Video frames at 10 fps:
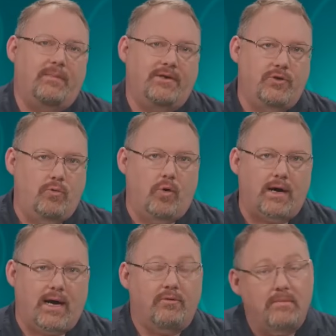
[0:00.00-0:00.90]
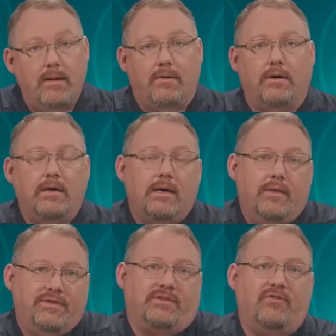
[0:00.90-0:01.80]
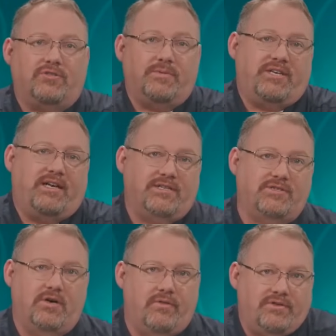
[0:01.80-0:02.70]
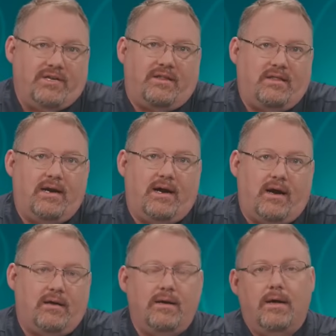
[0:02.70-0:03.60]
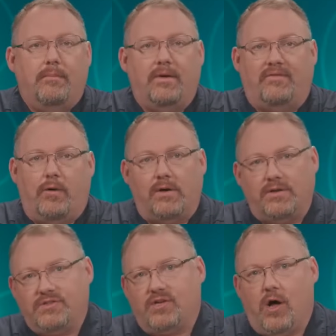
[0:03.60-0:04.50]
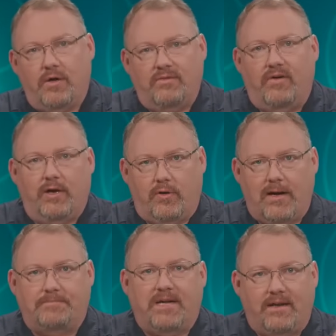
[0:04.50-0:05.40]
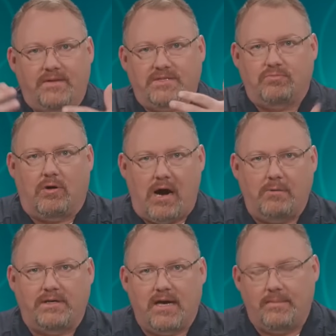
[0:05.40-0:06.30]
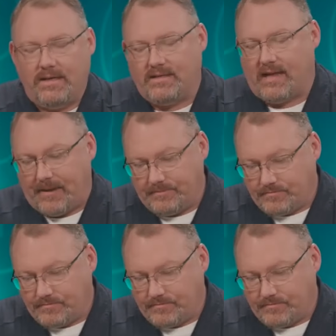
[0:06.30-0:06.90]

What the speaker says: do work on it. Remember, this is a virtual machine, it's a server, there's nothing there. But if I want to install and configure it, update it, this is where I would come into that.